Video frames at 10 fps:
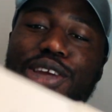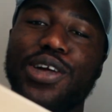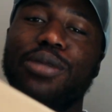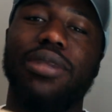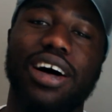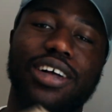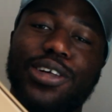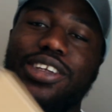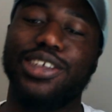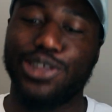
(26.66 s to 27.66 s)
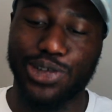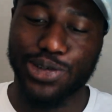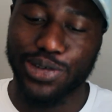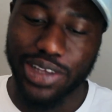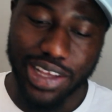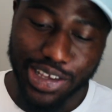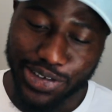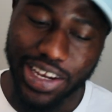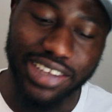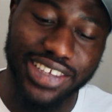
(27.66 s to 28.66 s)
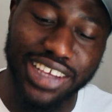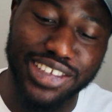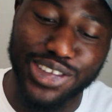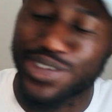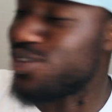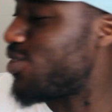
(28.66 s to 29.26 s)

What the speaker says: normal on the shoe. So let's get into the